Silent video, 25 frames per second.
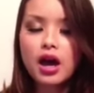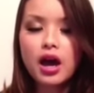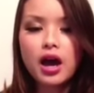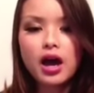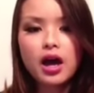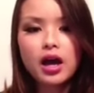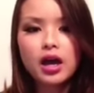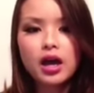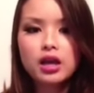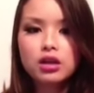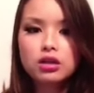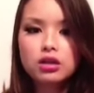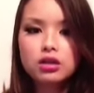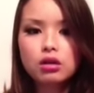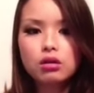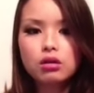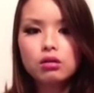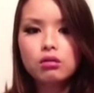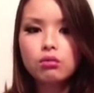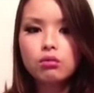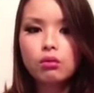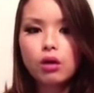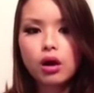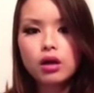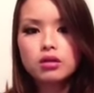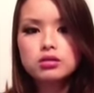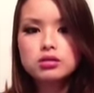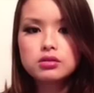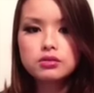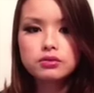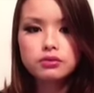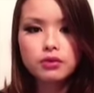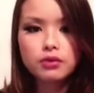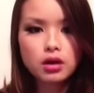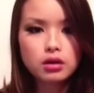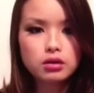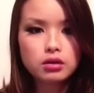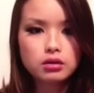I don't want to
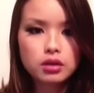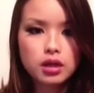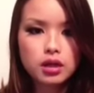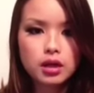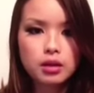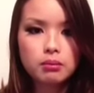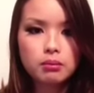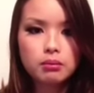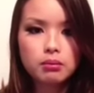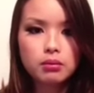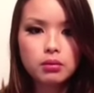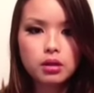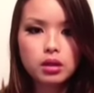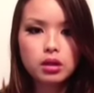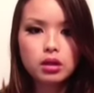follow them